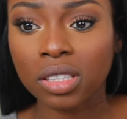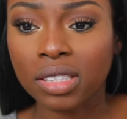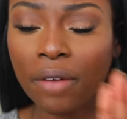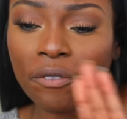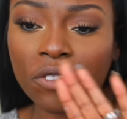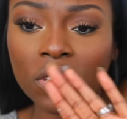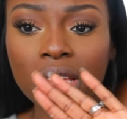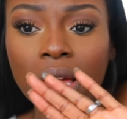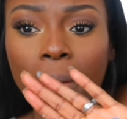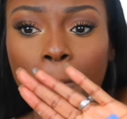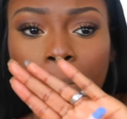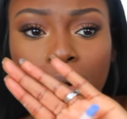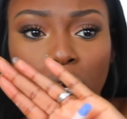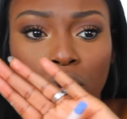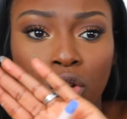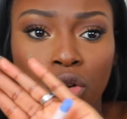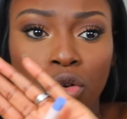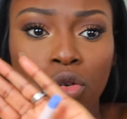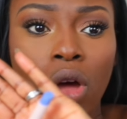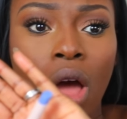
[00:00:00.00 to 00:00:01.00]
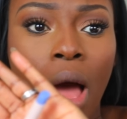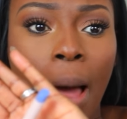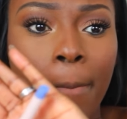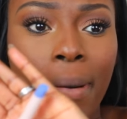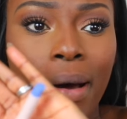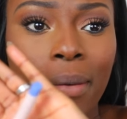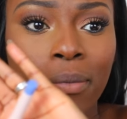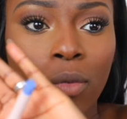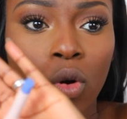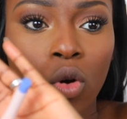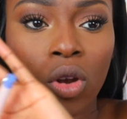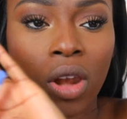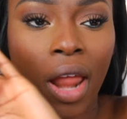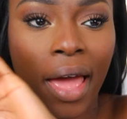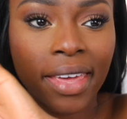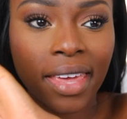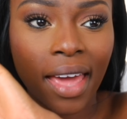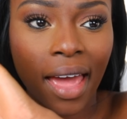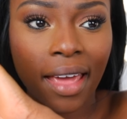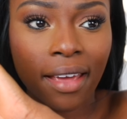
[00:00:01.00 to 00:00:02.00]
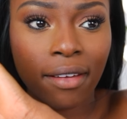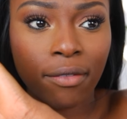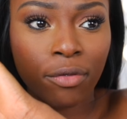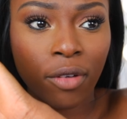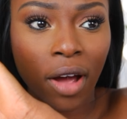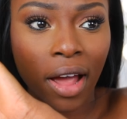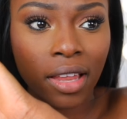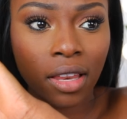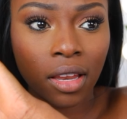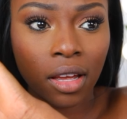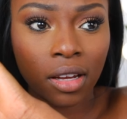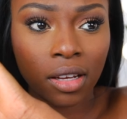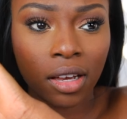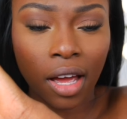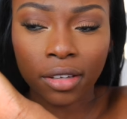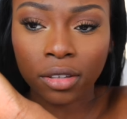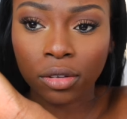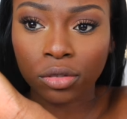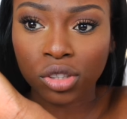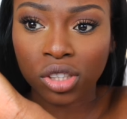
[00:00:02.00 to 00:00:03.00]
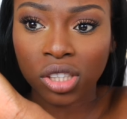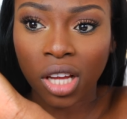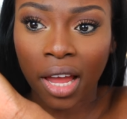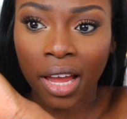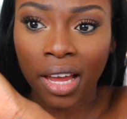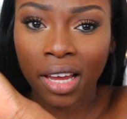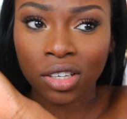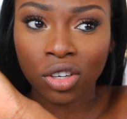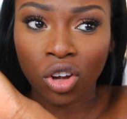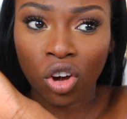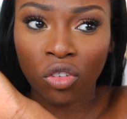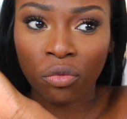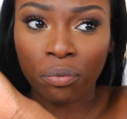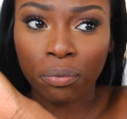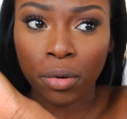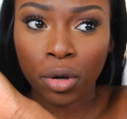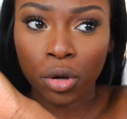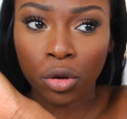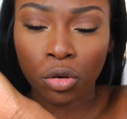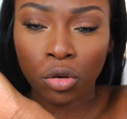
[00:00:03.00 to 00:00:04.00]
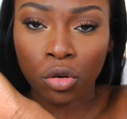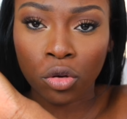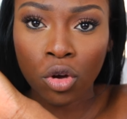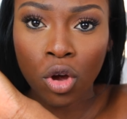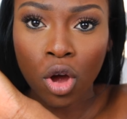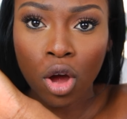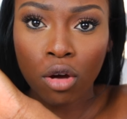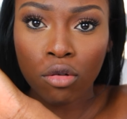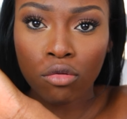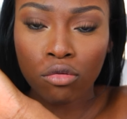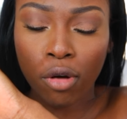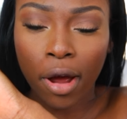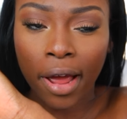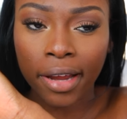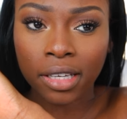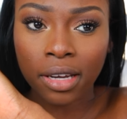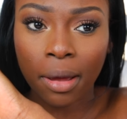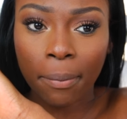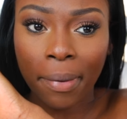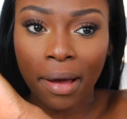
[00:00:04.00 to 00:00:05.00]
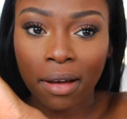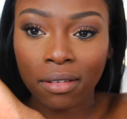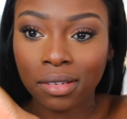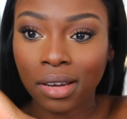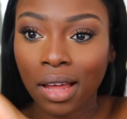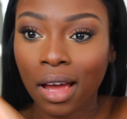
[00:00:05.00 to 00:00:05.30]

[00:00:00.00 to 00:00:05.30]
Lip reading: definitely a blue, but more like a violet kind of shade of blue right about